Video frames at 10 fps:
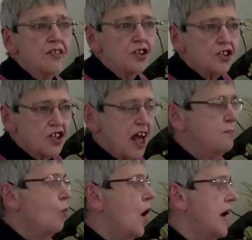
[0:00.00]
in the
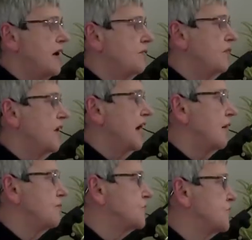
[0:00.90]
same way, that they
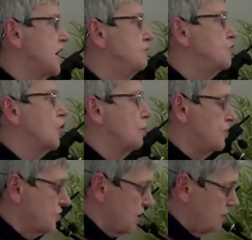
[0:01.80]
have the same job,
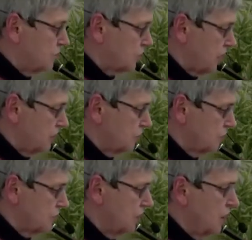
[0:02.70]
the same
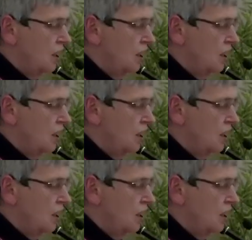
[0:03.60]
status.